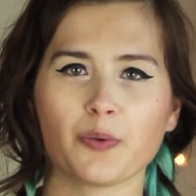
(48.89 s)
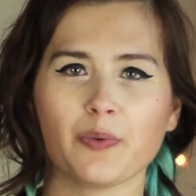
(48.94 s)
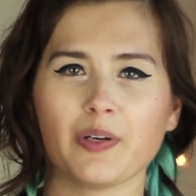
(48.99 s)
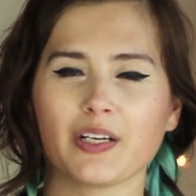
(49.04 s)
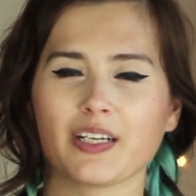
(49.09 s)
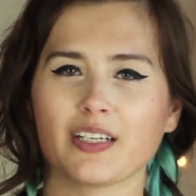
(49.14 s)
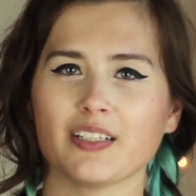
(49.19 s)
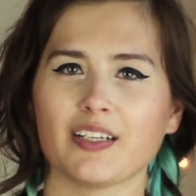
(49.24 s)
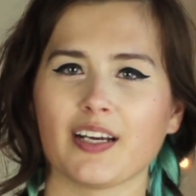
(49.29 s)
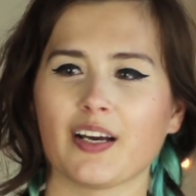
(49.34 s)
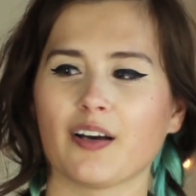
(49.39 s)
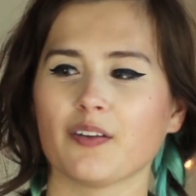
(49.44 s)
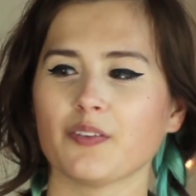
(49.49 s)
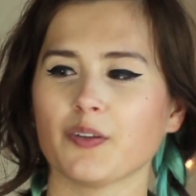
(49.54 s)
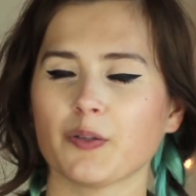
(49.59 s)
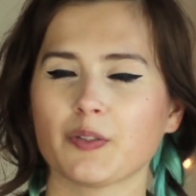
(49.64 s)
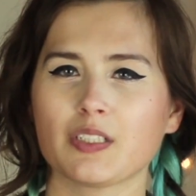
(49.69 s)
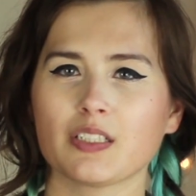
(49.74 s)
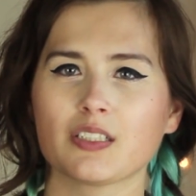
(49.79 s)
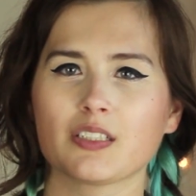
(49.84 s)
We can
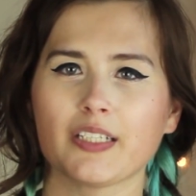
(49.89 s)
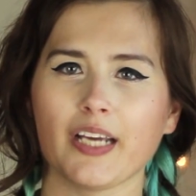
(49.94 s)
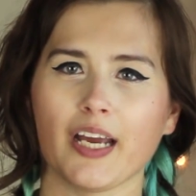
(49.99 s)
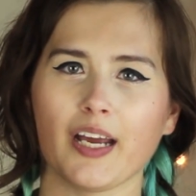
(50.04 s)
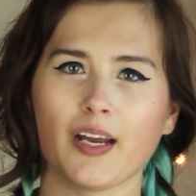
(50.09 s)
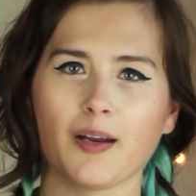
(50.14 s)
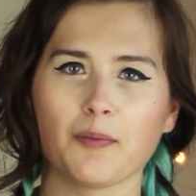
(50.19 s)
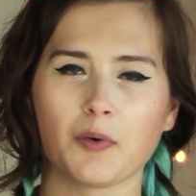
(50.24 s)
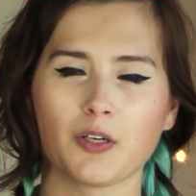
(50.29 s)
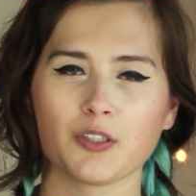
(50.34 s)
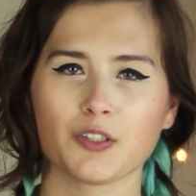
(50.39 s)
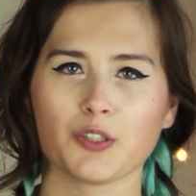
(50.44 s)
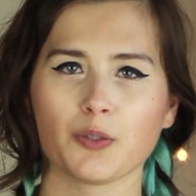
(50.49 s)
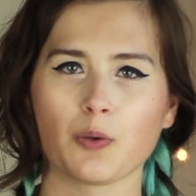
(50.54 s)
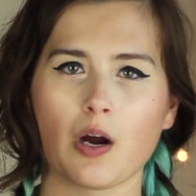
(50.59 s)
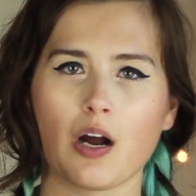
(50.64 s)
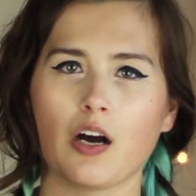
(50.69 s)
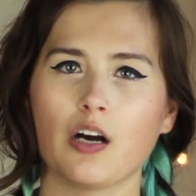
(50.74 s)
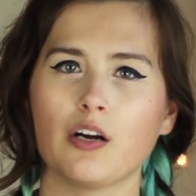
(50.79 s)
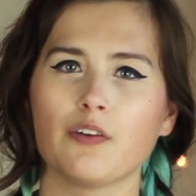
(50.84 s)
download this game onto
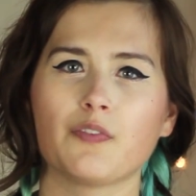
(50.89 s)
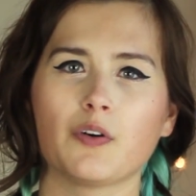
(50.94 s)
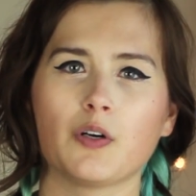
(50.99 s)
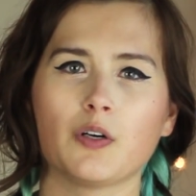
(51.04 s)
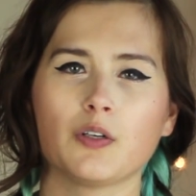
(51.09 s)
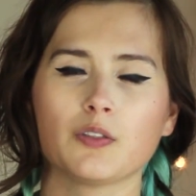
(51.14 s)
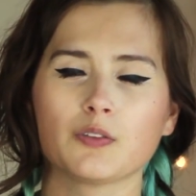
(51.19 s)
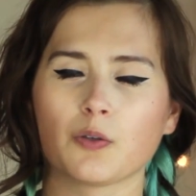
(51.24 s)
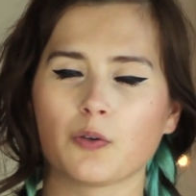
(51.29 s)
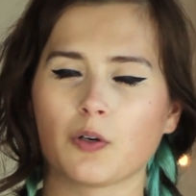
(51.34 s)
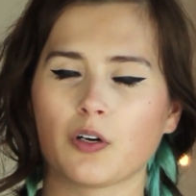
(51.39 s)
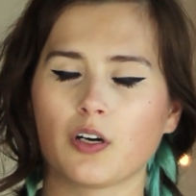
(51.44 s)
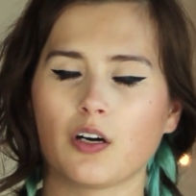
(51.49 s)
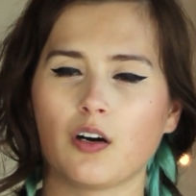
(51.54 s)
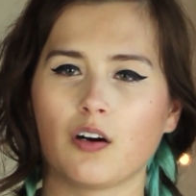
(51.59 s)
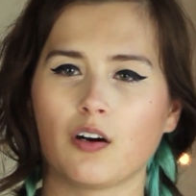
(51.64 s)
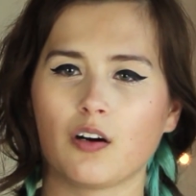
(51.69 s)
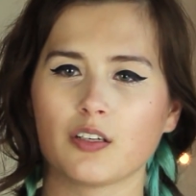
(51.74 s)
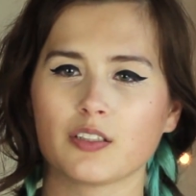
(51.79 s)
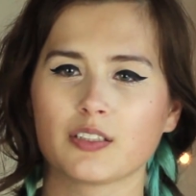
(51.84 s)
our iPhones or
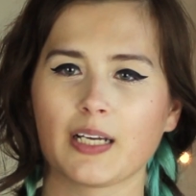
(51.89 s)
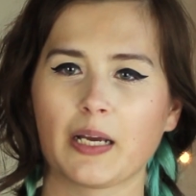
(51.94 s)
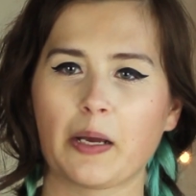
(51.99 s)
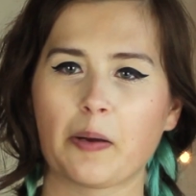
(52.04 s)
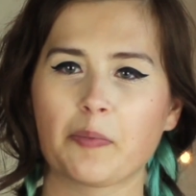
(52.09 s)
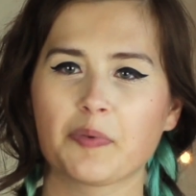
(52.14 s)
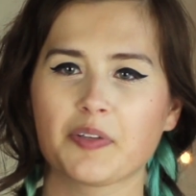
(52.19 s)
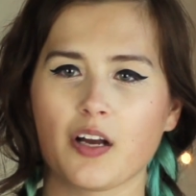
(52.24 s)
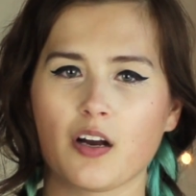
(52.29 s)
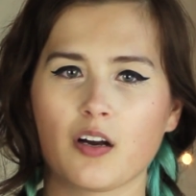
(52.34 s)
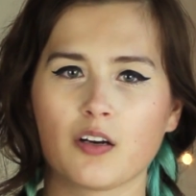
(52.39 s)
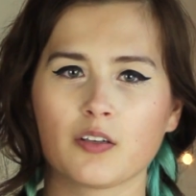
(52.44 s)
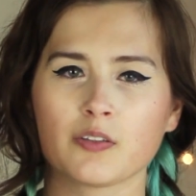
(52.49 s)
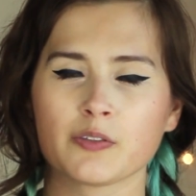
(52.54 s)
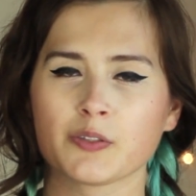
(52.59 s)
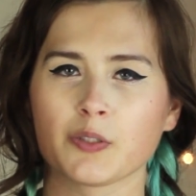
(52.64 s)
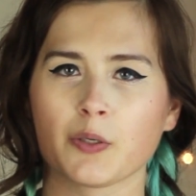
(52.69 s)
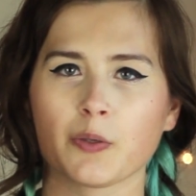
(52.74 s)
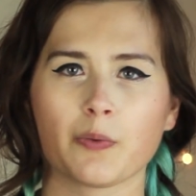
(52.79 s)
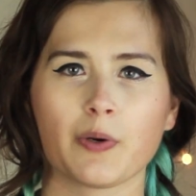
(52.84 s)
our
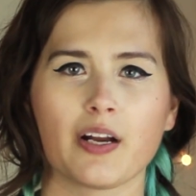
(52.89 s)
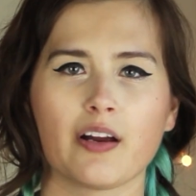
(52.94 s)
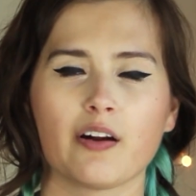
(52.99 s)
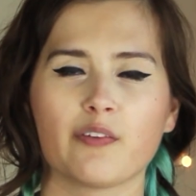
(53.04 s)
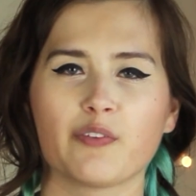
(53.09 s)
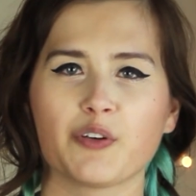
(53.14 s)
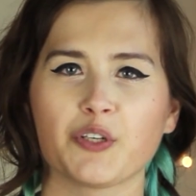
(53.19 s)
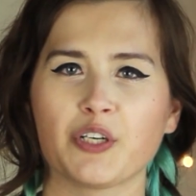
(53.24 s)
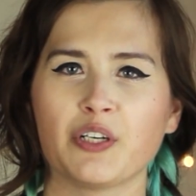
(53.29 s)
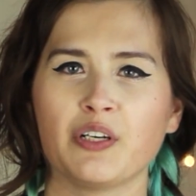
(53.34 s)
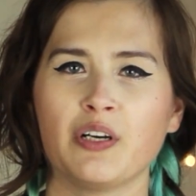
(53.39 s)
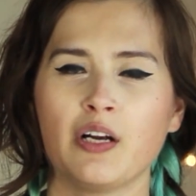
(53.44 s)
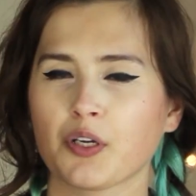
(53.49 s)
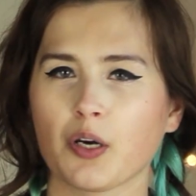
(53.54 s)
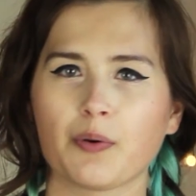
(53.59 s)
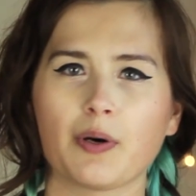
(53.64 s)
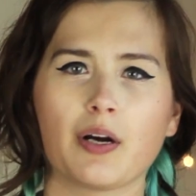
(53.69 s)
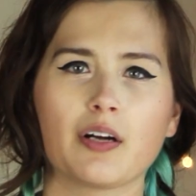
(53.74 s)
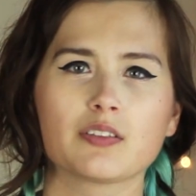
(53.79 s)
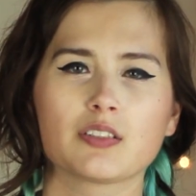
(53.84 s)
Samsungs or whatever,
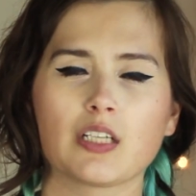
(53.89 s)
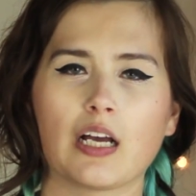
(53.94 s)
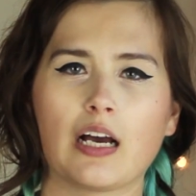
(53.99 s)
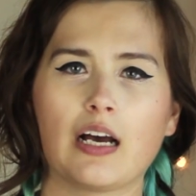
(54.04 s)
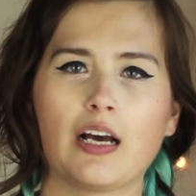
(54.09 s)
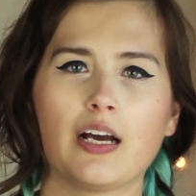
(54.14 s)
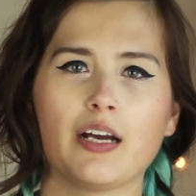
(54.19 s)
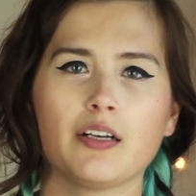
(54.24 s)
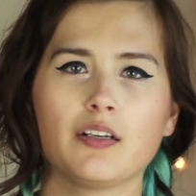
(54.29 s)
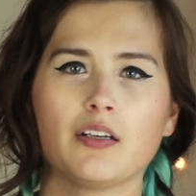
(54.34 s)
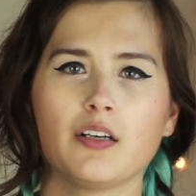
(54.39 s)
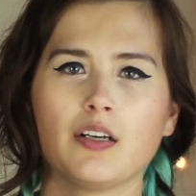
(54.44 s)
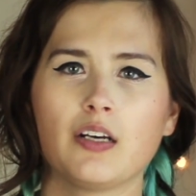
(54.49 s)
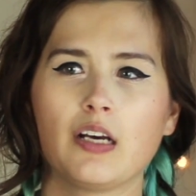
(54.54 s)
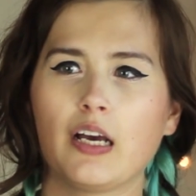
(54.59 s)
go outside,